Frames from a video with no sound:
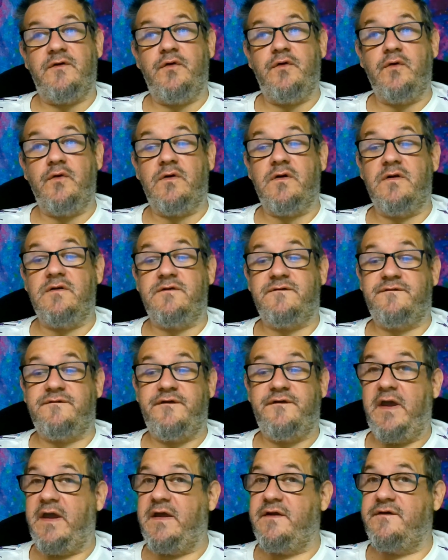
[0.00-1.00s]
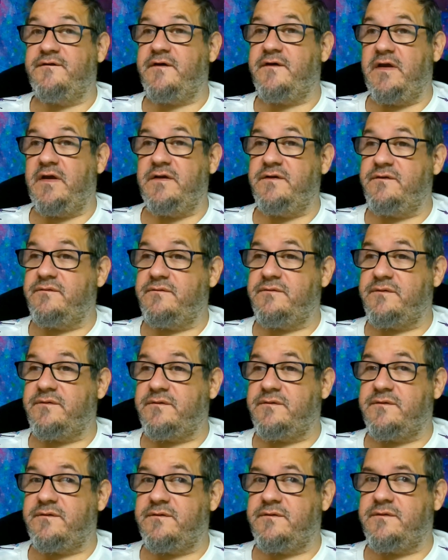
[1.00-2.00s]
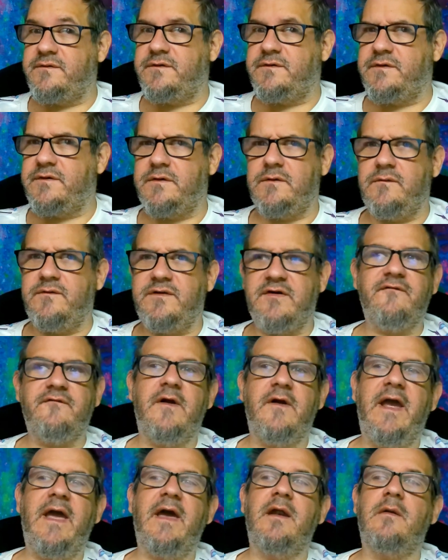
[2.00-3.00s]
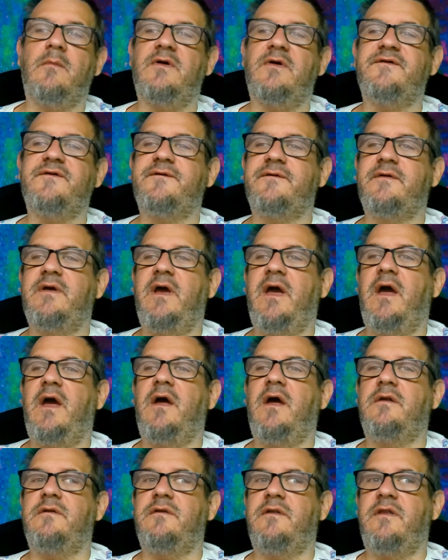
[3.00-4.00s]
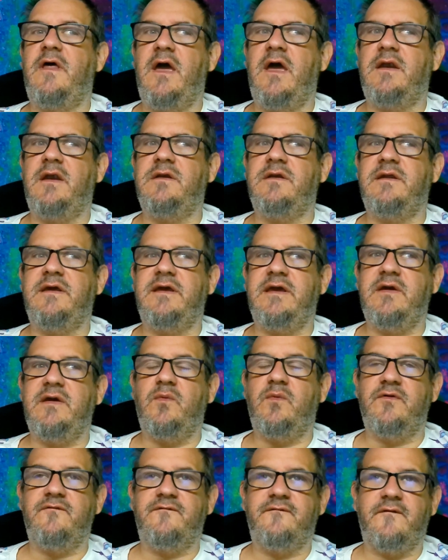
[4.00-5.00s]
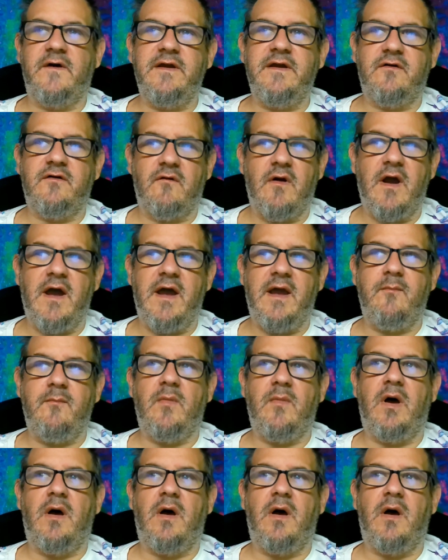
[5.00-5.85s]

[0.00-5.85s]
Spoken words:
who could change into different animals, and then he would fight crime.